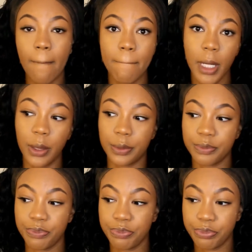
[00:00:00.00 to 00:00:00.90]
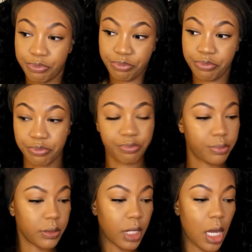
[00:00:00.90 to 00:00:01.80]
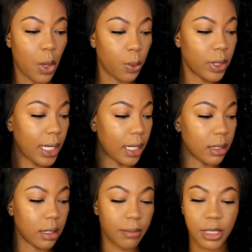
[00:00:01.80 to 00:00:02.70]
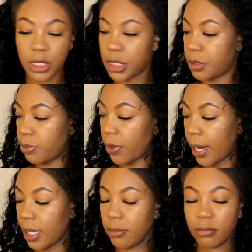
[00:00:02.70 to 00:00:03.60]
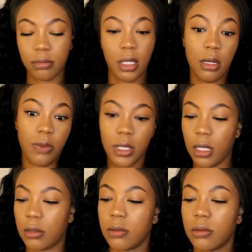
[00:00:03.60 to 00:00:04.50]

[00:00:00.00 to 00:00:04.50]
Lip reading: boom, we're done. Let me just spray and then we're done.